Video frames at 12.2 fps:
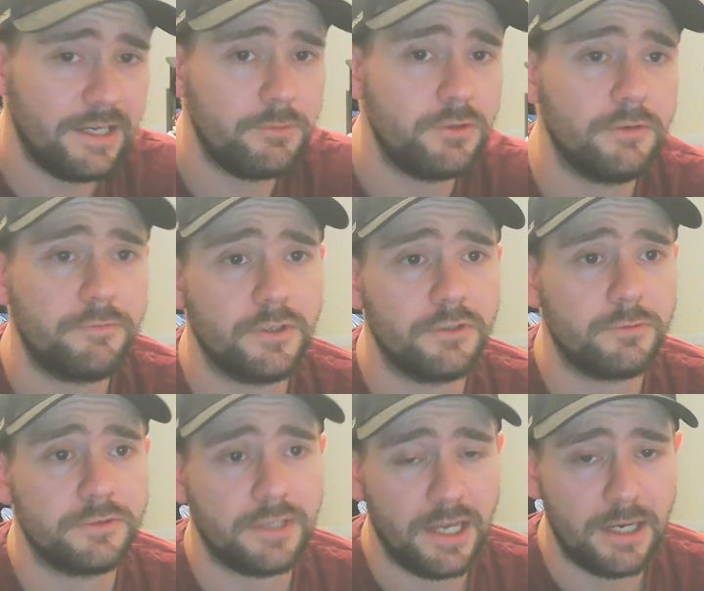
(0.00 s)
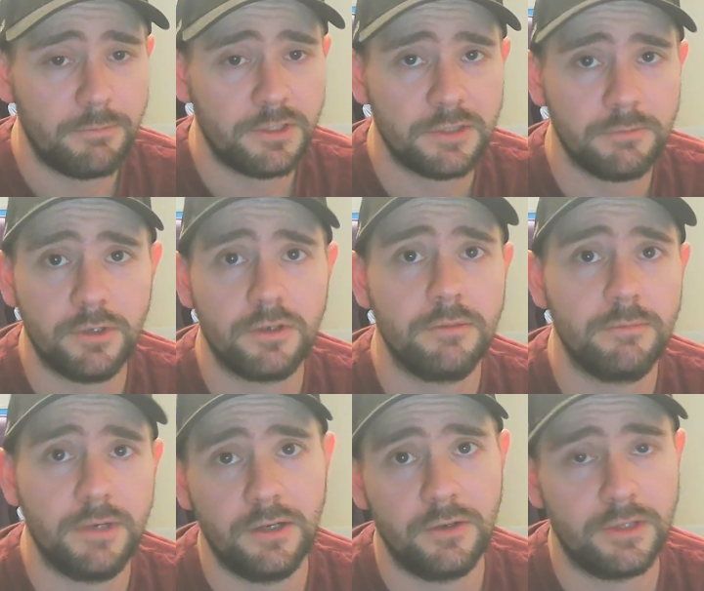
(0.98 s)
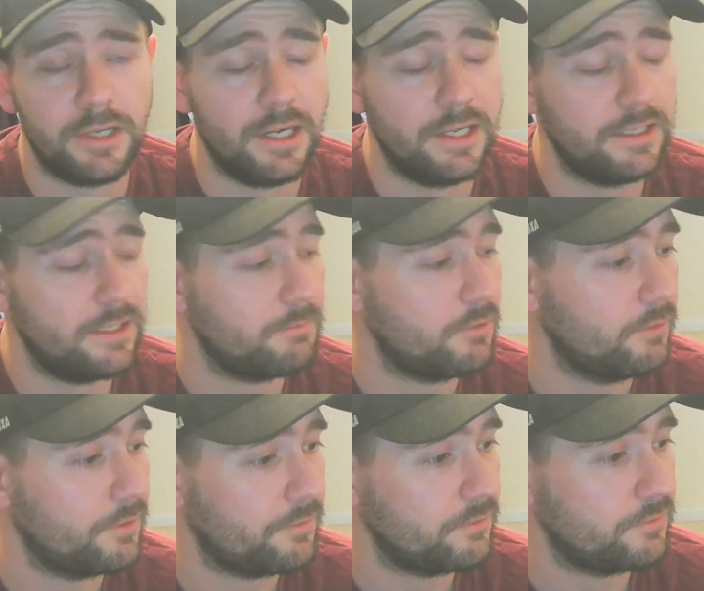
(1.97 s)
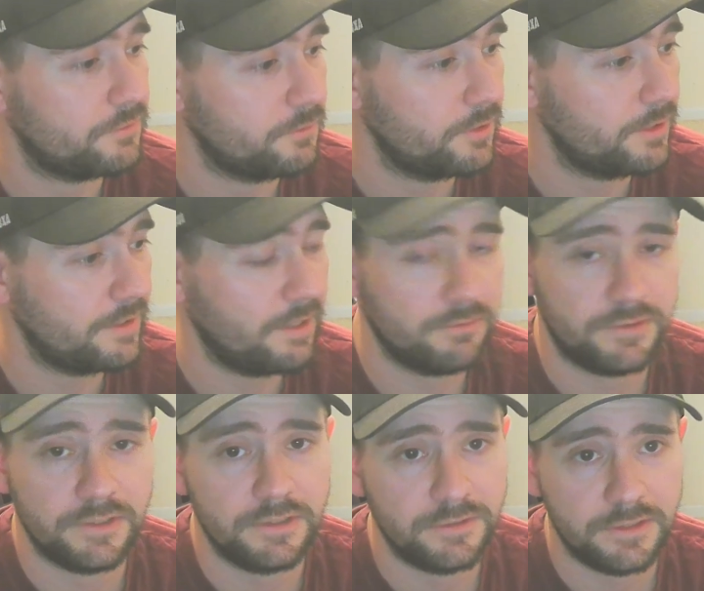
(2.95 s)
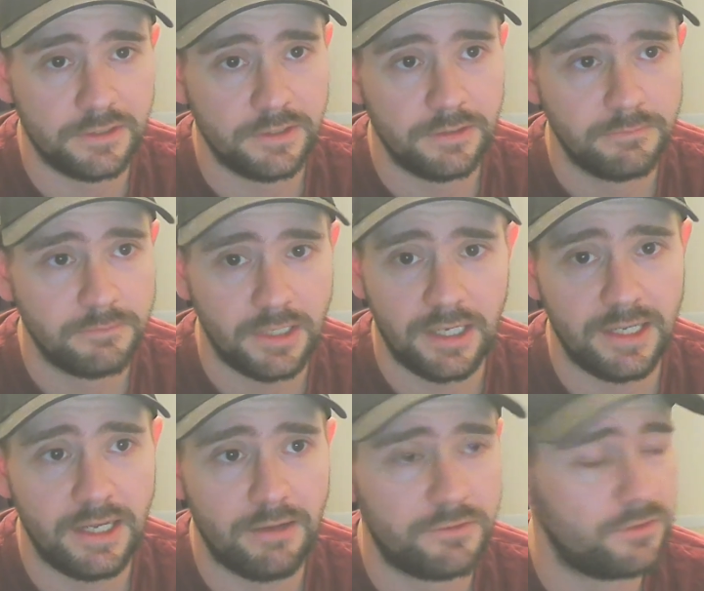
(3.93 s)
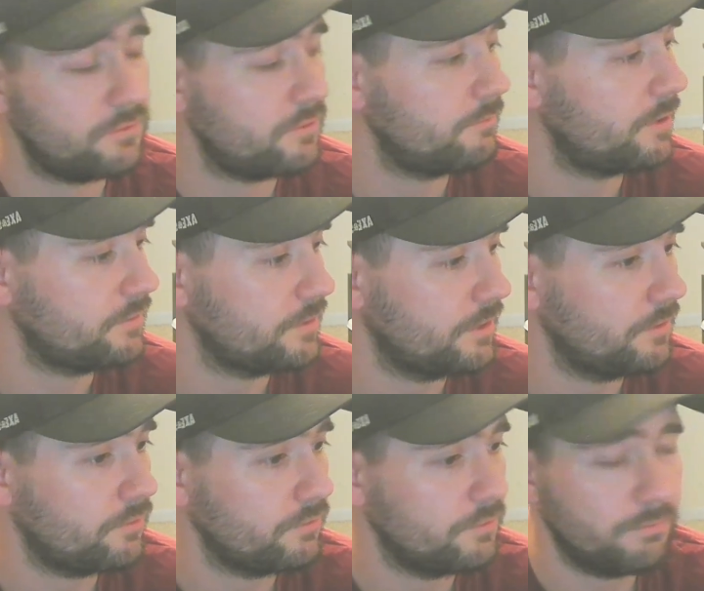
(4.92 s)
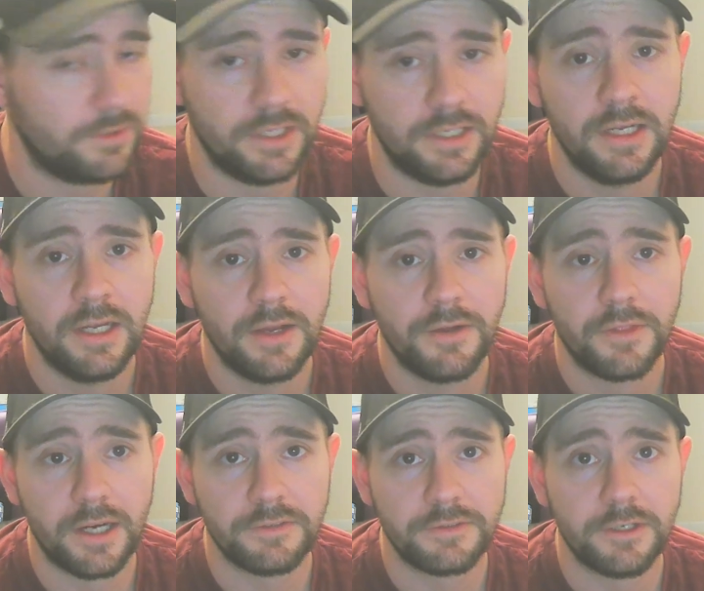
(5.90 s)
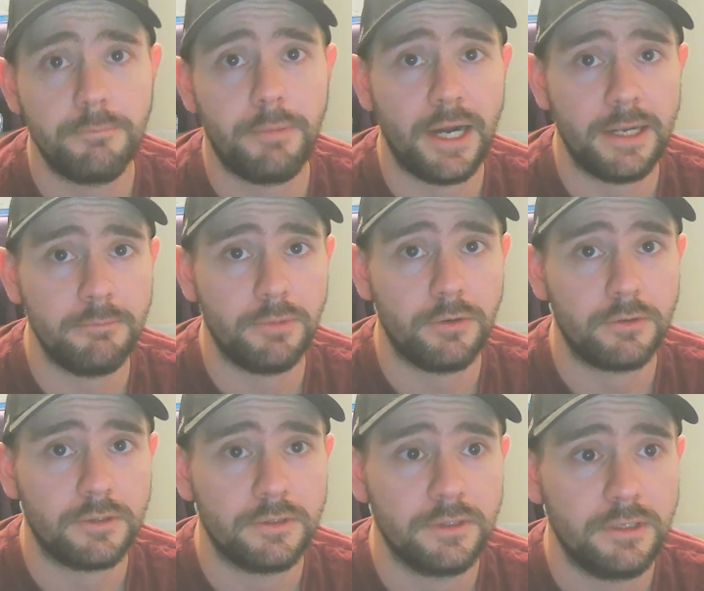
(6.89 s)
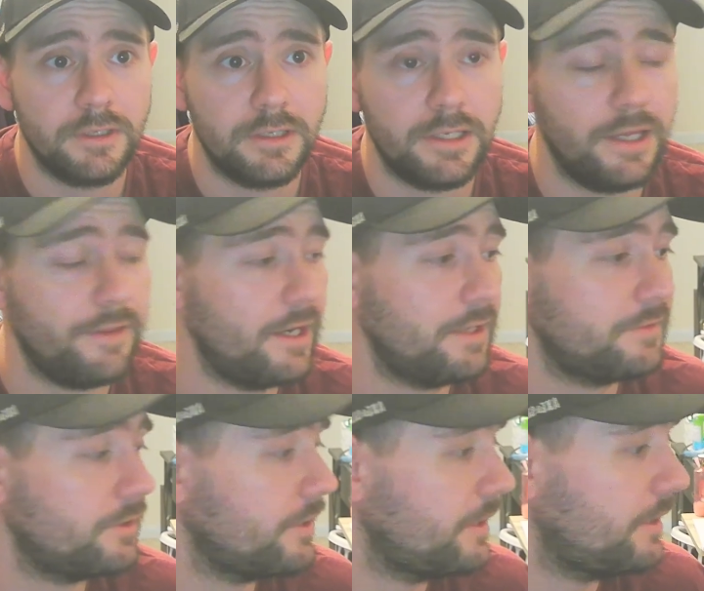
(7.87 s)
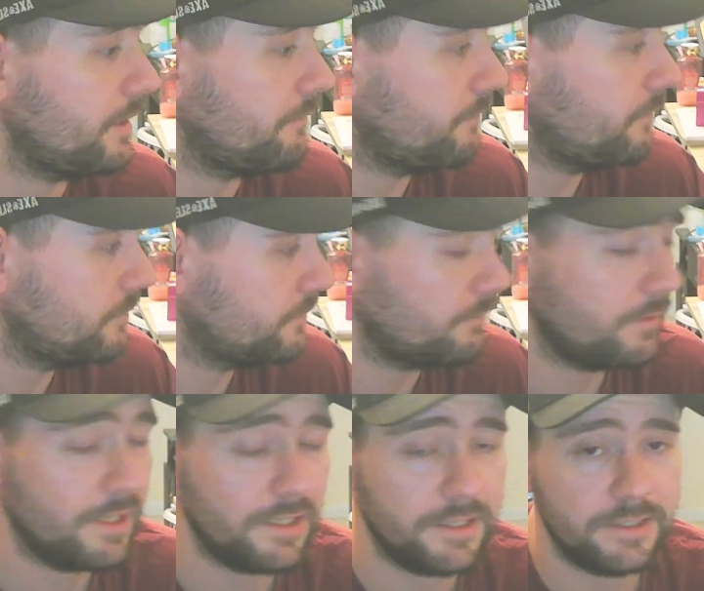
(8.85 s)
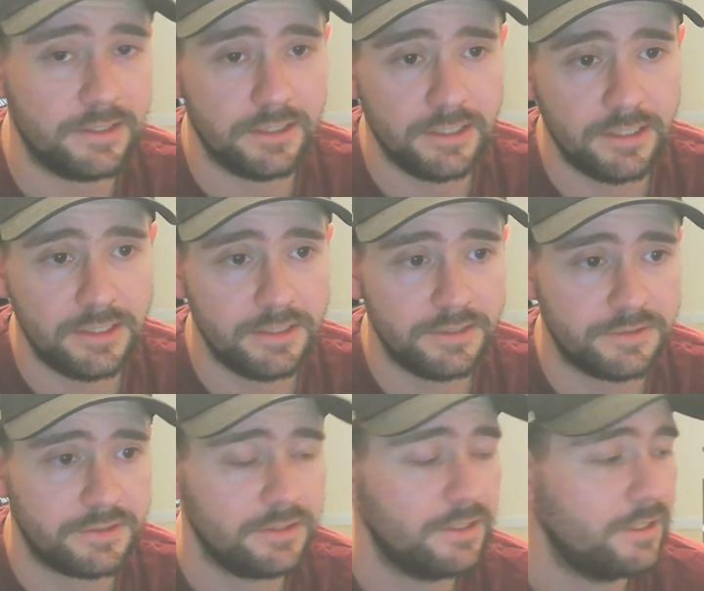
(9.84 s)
up doing first was I had a bunch of bulk of my own that I ended up going through sorting. That was easy. I didn't have too much to go through, but then I started buying bulk, and then I started getting confused on what I needed to list.